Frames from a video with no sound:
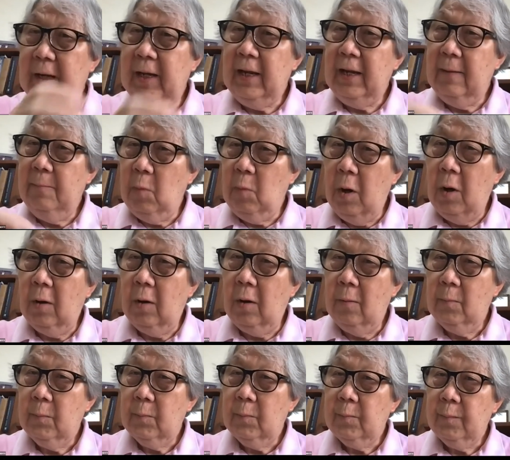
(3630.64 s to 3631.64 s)
India more
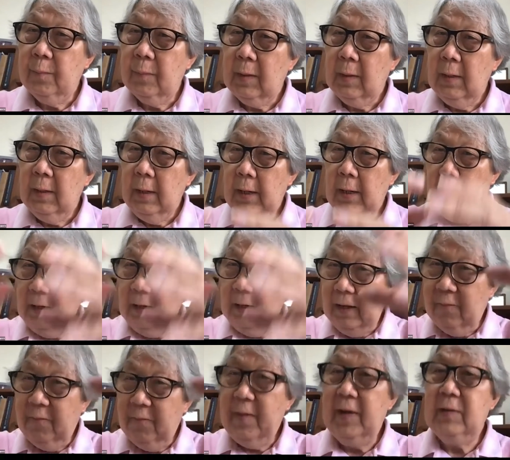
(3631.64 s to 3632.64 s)
in the
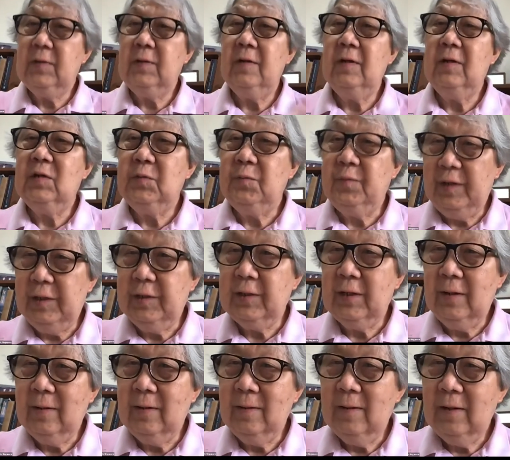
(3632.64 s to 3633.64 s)
affairs of this
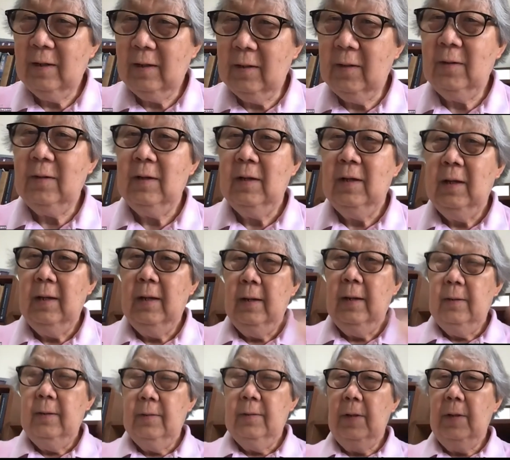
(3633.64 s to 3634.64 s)
region. You know,
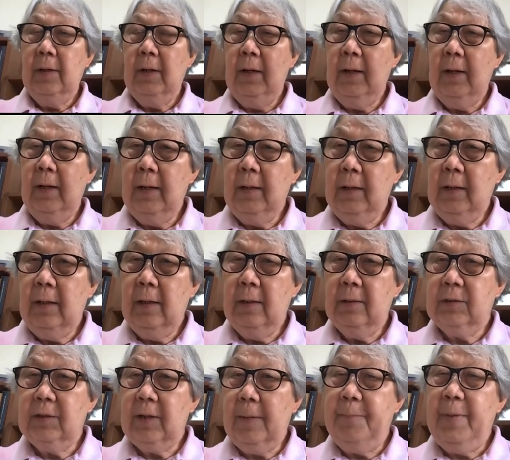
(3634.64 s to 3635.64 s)
see, in
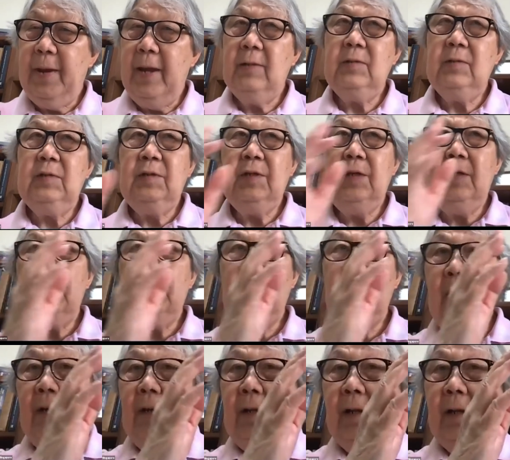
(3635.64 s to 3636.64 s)
Japan sees
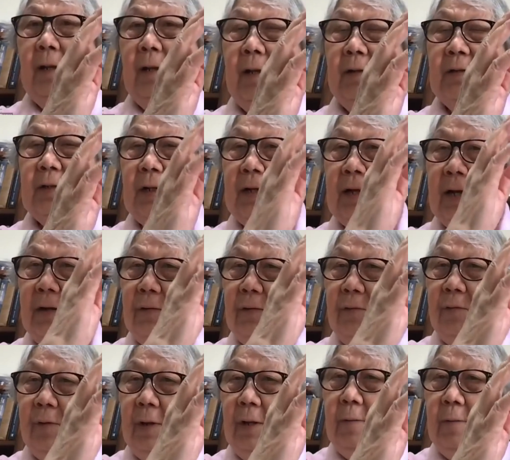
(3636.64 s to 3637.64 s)
India as a
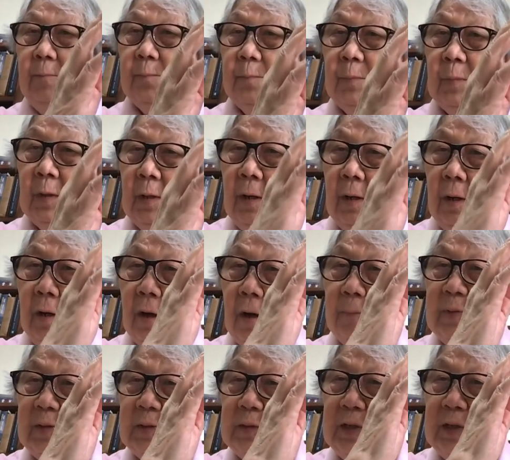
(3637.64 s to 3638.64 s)
country
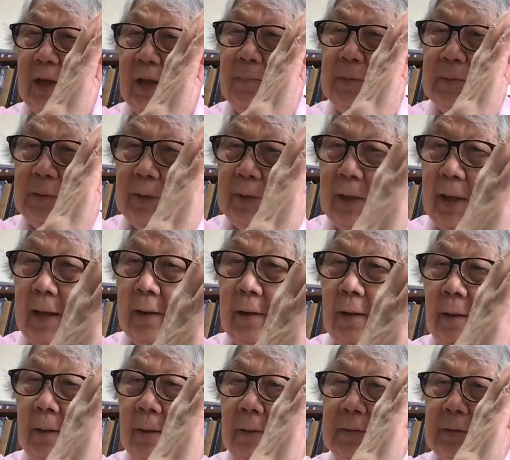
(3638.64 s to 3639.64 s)
of the same
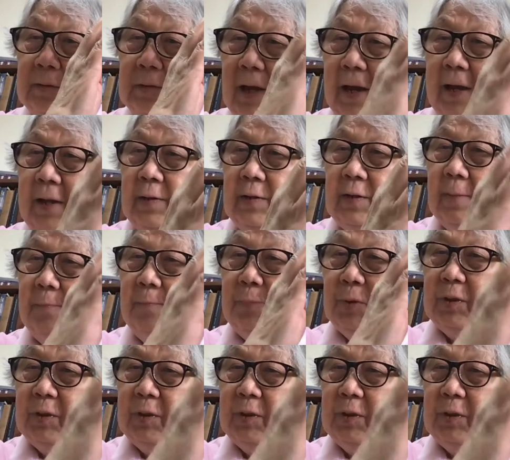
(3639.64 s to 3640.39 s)
scale, size, and